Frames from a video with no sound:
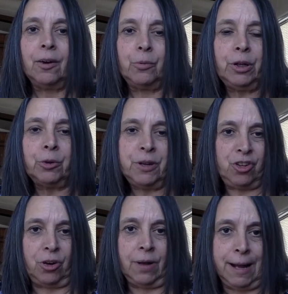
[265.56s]
Real
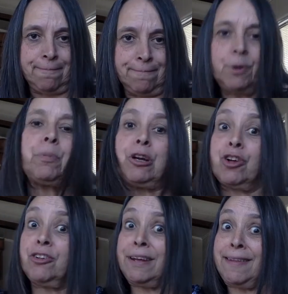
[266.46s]
original, huh? We
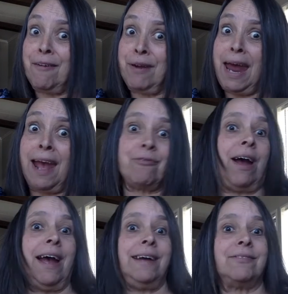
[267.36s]
brush our teeth every day,
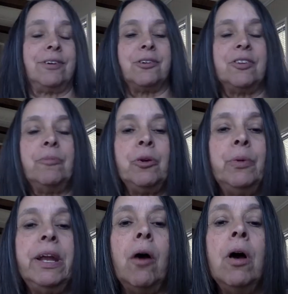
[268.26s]
right? So it's something
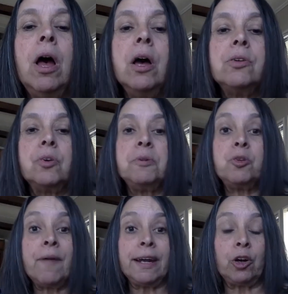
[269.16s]
we know. So Miss
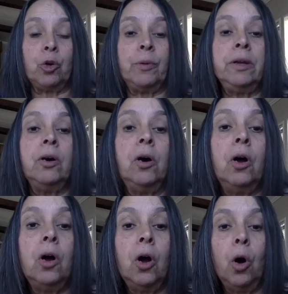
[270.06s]
Van Gerwen
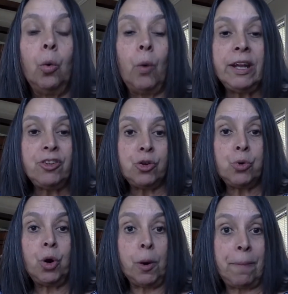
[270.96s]
went
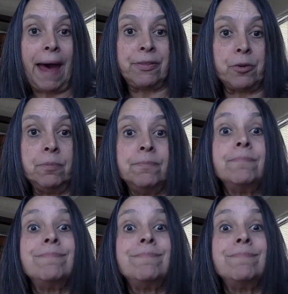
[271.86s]
to her bathroom